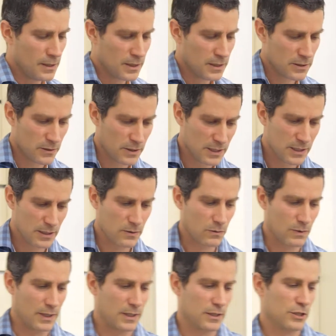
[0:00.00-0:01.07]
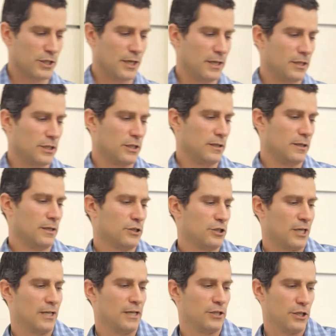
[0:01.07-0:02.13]
So this is quite a
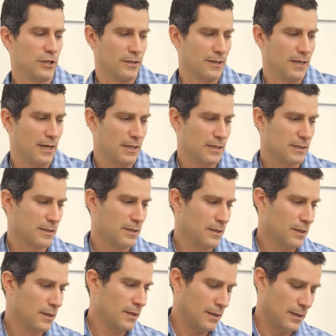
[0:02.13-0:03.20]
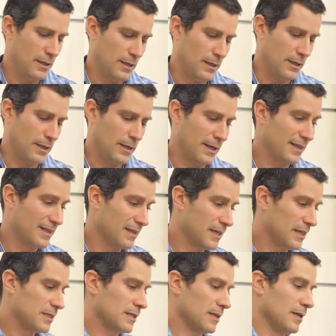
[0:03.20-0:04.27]
challenging task. It
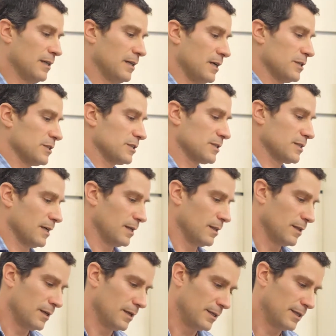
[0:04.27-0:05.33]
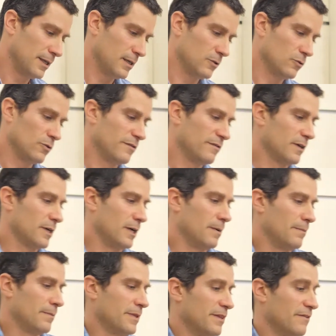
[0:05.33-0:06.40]
needs a large-scale data to
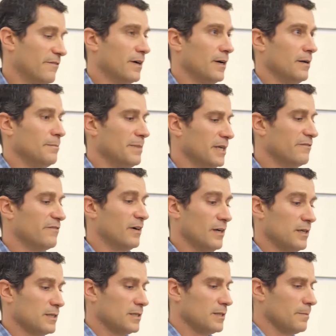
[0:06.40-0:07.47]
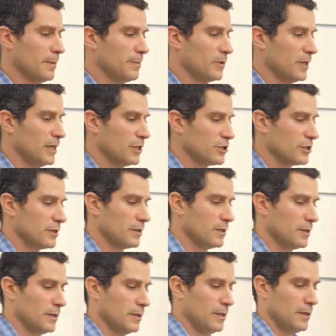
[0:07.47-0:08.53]
overcome the big variance in the population,
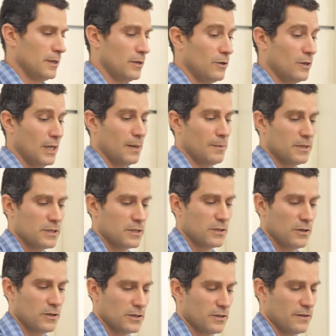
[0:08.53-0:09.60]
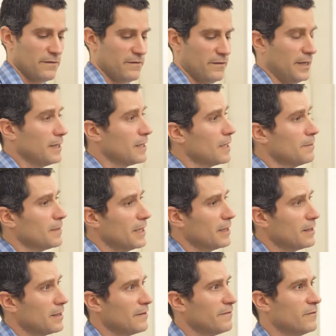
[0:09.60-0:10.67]
a reliable source of income
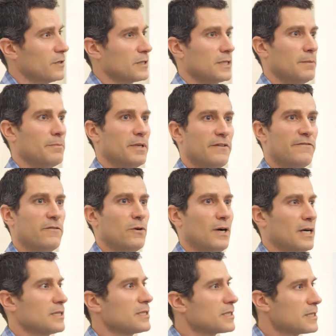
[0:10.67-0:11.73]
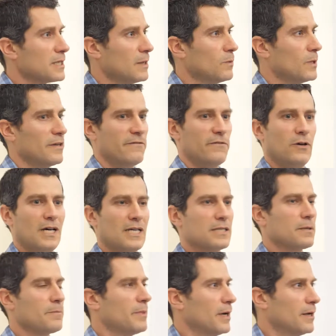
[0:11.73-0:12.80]
data. For example, if you ask
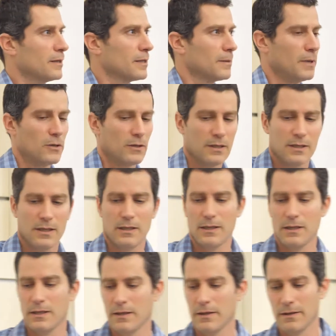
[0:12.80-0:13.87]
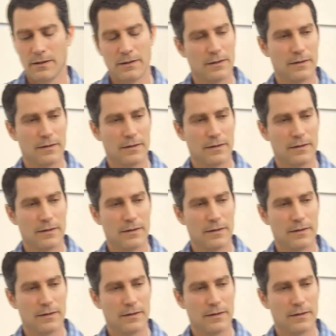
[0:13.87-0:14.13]
a parent about their